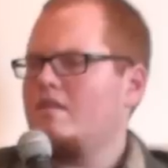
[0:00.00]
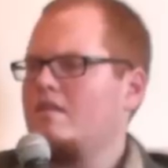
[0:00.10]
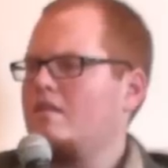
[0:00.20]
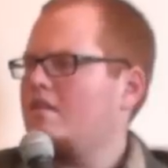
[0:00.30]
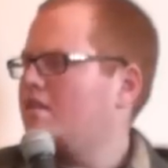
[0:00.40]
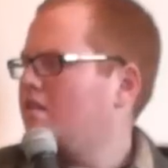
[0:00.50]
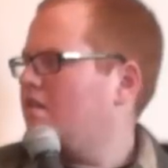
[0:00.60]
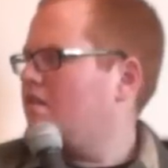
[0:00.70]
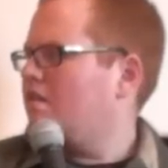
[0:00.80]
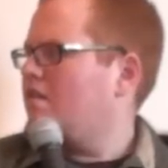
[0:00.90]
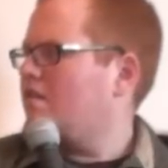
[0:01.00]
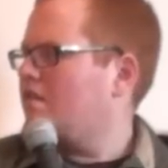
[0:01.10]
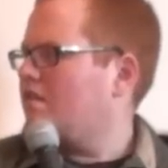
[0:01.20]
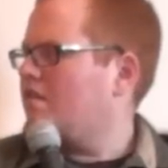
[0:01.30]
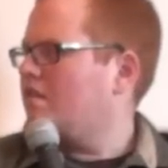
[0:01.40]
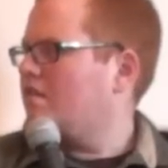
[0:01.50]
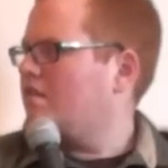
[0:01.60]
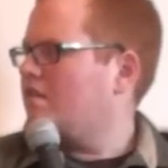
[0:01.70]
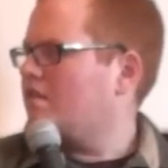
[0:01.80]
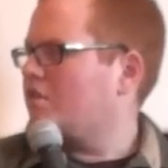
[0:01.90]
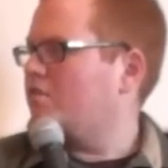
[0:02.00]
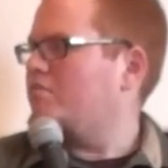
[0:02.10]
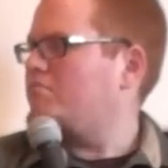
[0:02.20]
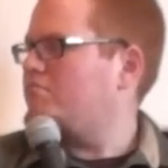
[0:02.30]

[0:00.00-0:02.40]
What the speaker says: [no speech]